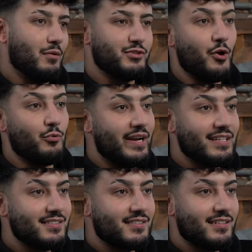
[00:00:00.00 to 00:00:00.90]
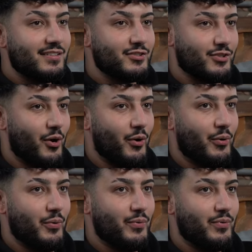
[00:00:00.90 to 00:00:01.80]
there was no risk. So